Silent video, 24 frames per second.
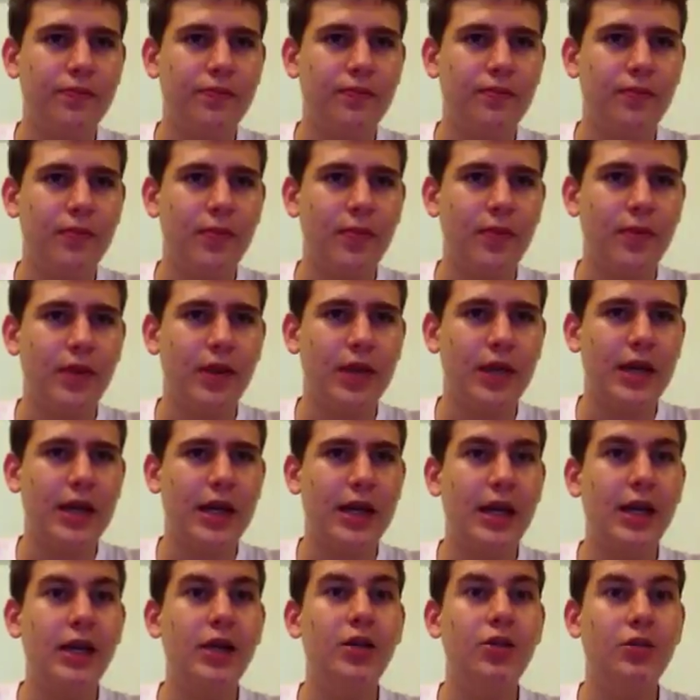our
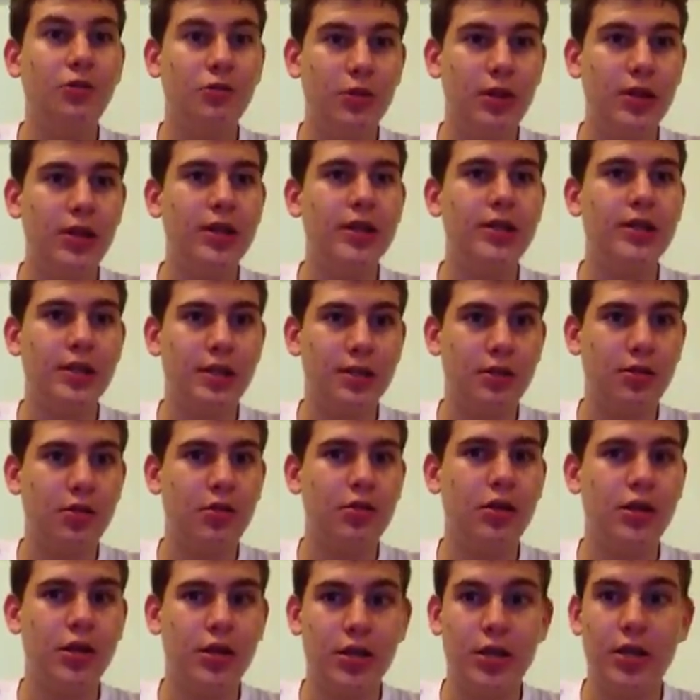friendship. I know where this is
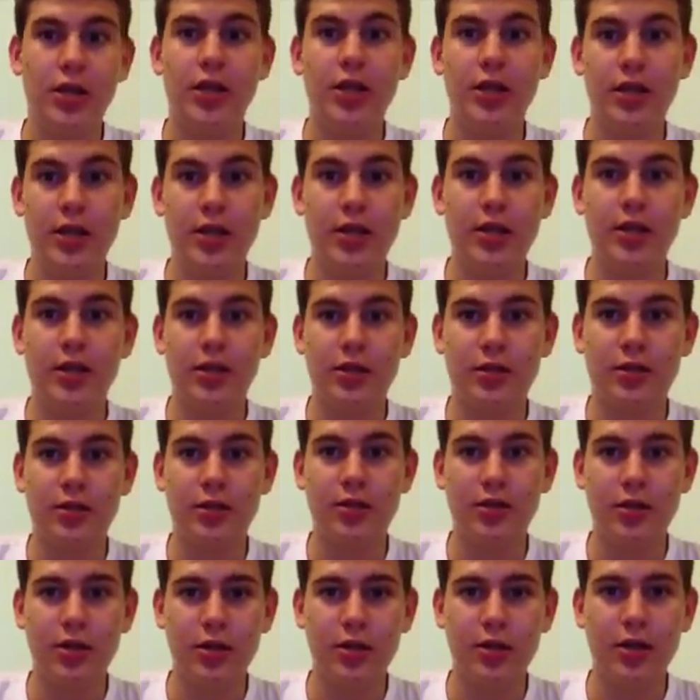going. Ian is
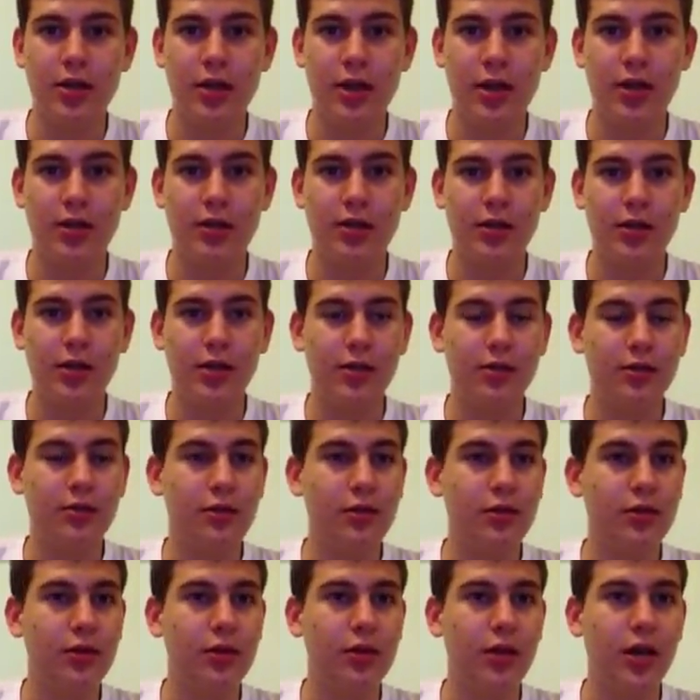going. Anthony is
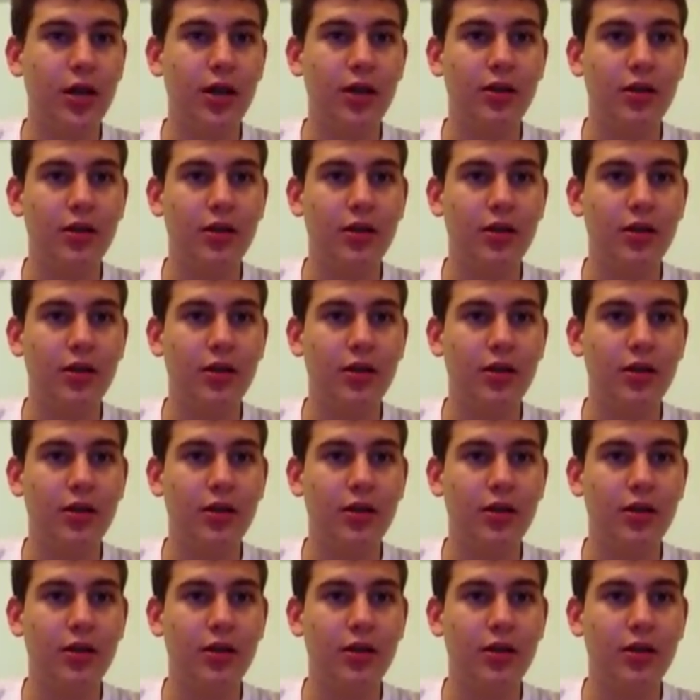going to die.